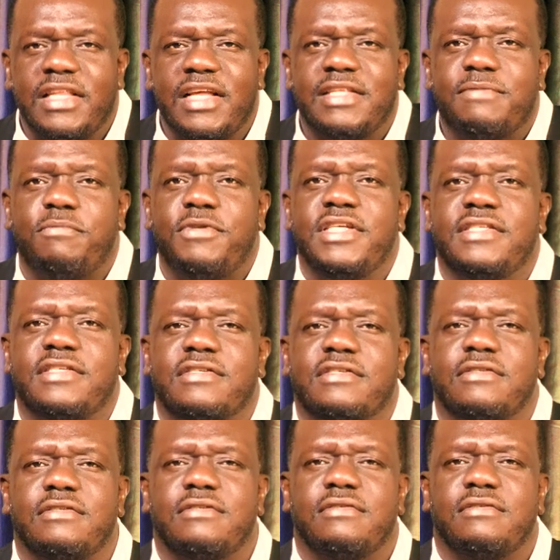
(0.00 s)
in that
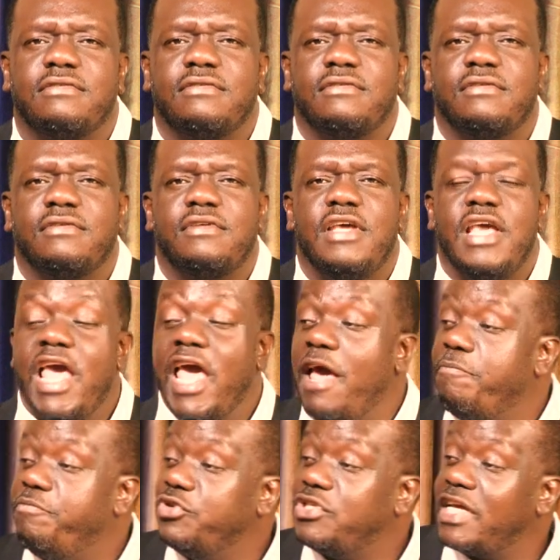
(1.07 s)
place.
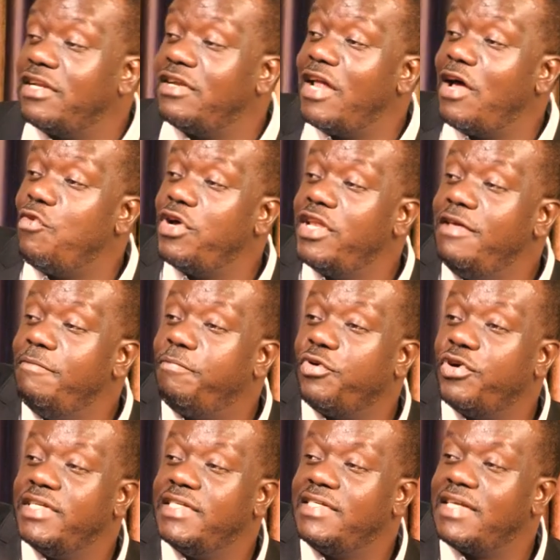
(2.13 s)
And put another one in
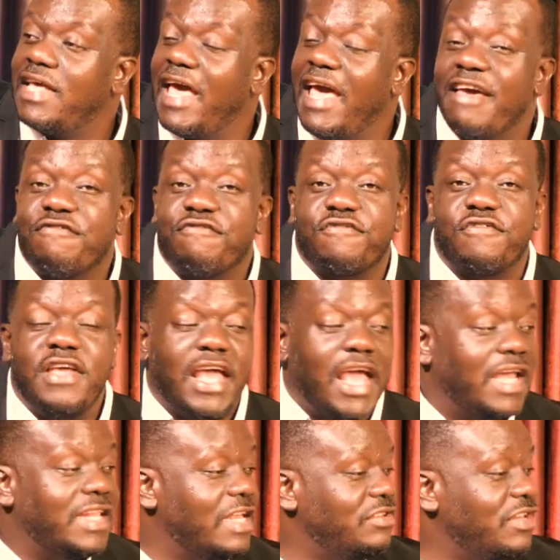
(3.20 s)
point F
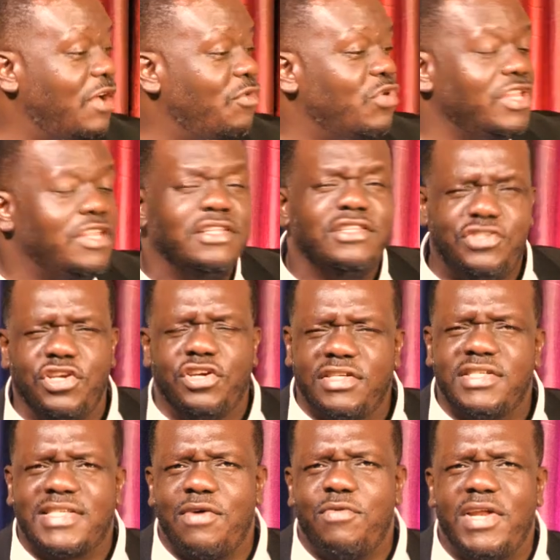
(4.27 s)
and another one, do you
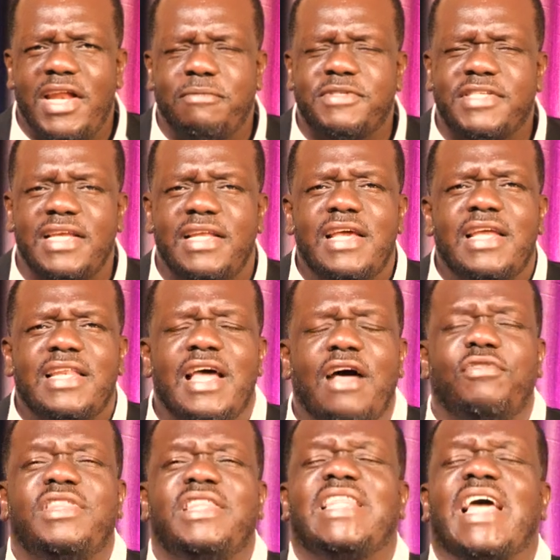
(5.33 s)
understand what I'm saying?
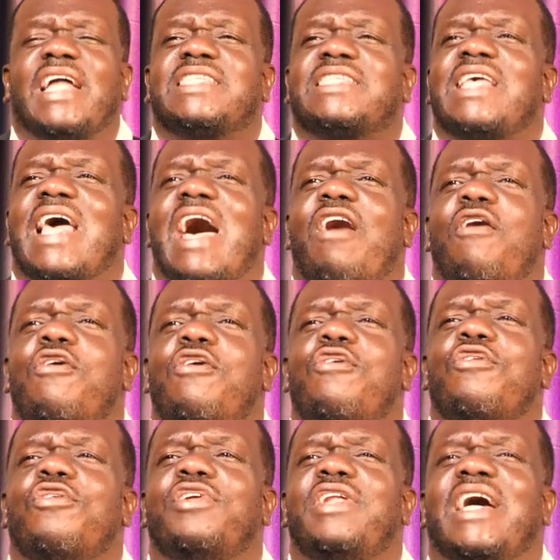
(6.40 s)
Now, that's how
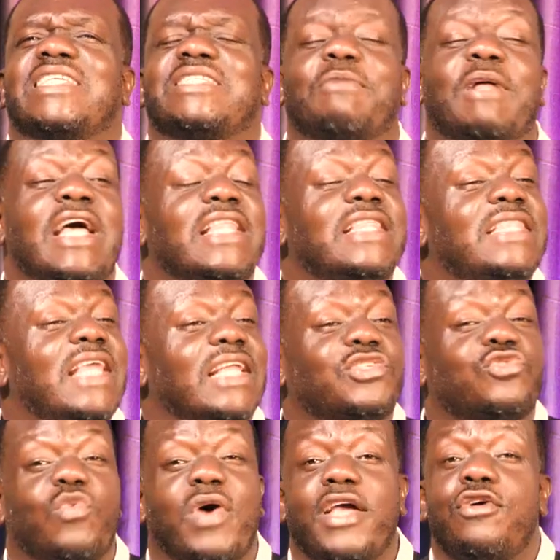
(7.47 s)
God has,
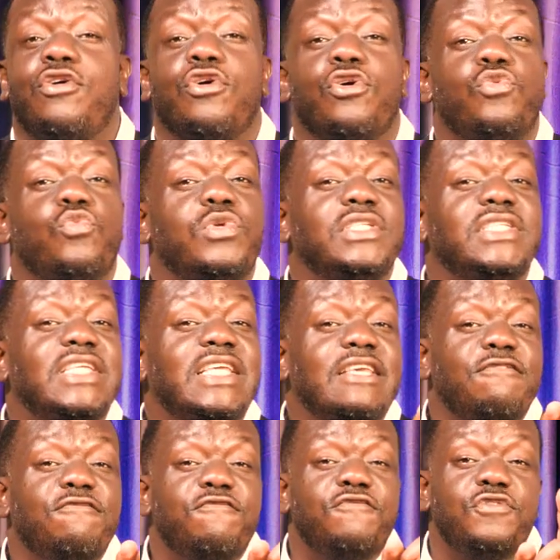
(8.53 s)
that's why God will
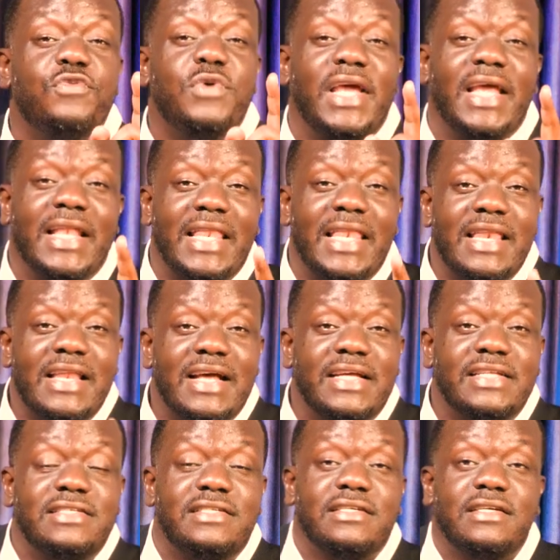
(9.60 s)
give you a
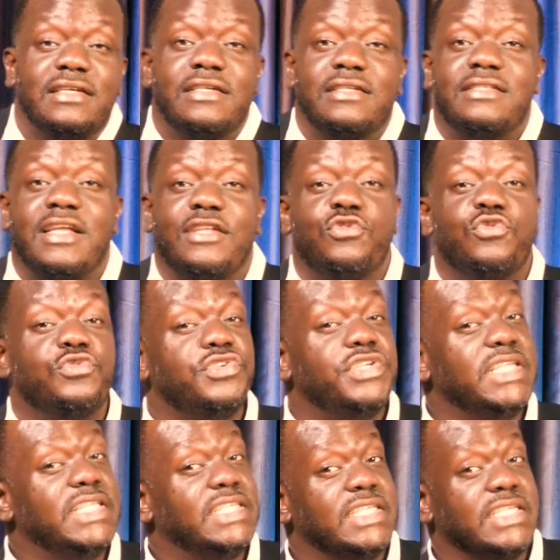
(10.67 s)
land that
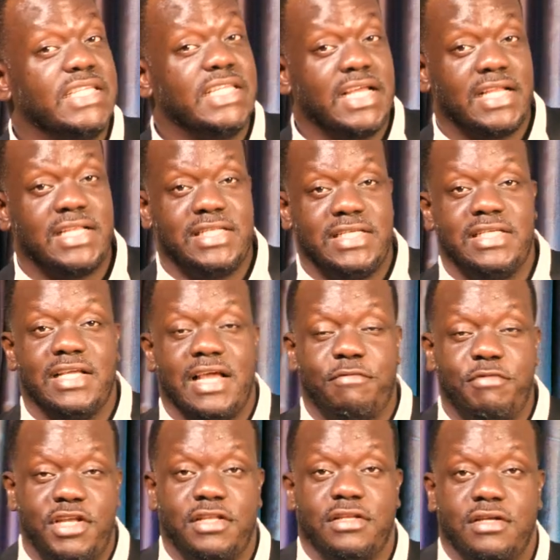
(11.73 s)
originally, I
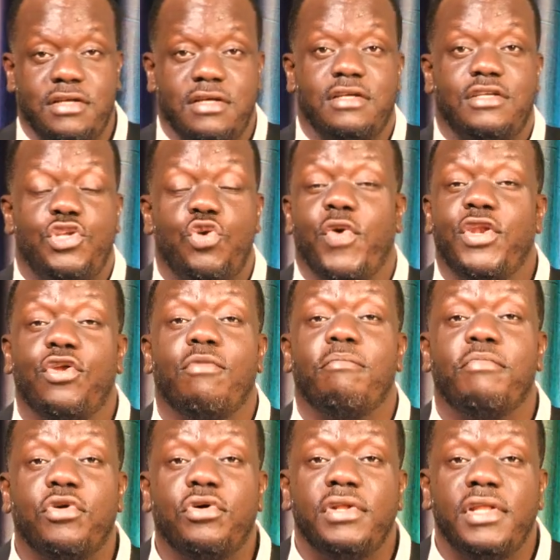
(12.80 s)
mean, you were
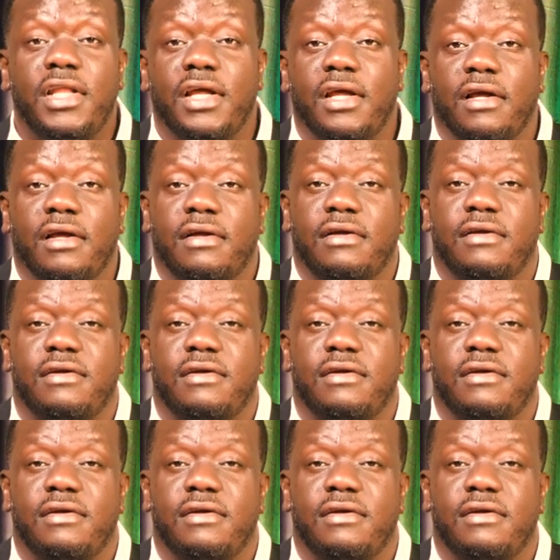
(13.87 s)
not born there.